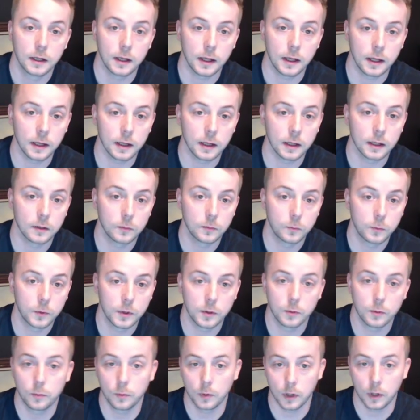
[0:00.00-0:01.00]

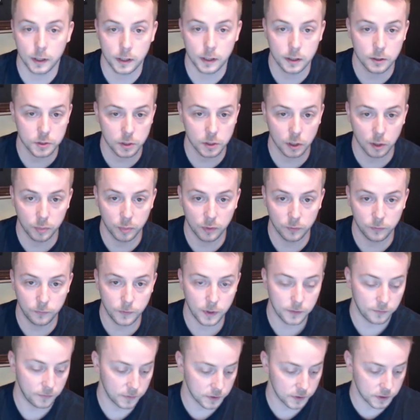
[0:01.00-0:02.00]
And here's our
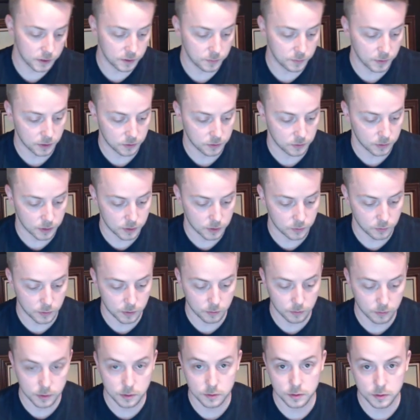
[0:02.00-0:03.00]
efficiency metrics. We
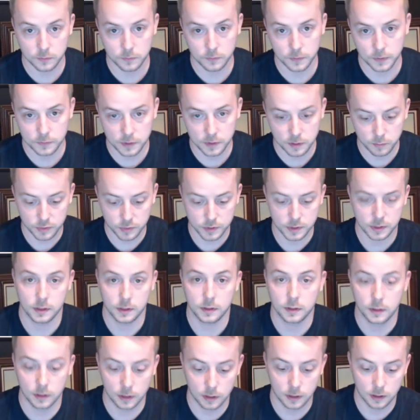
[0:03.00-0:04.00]
were using
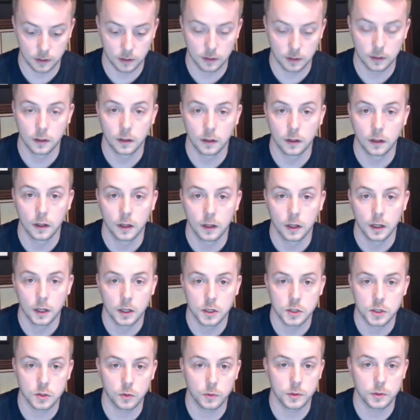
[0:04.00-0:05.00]
15%.
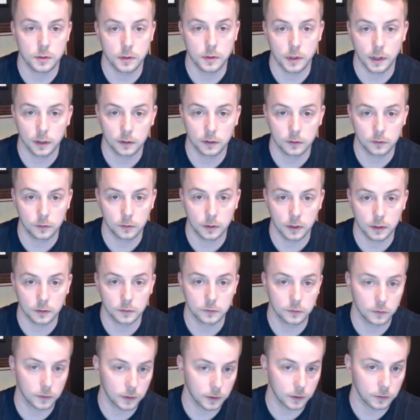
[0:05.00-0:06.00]
So we do that. Okay,
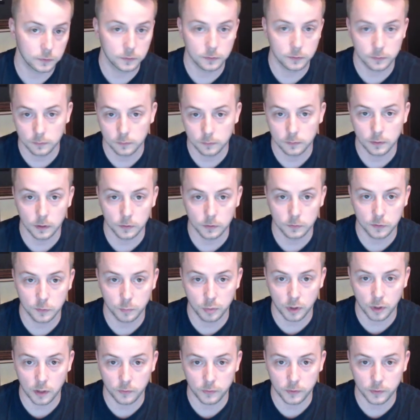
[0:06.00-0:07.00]
so there's the
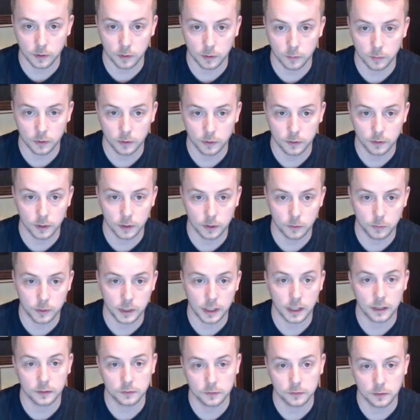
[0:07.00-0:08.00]
profit number that it would
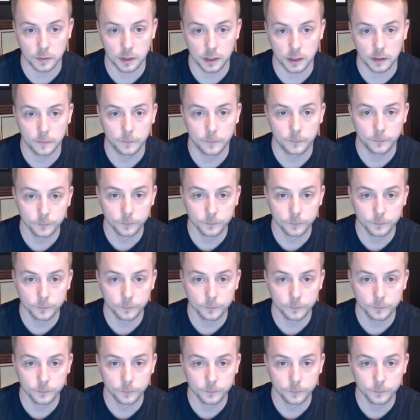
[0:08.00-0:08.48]
estimate.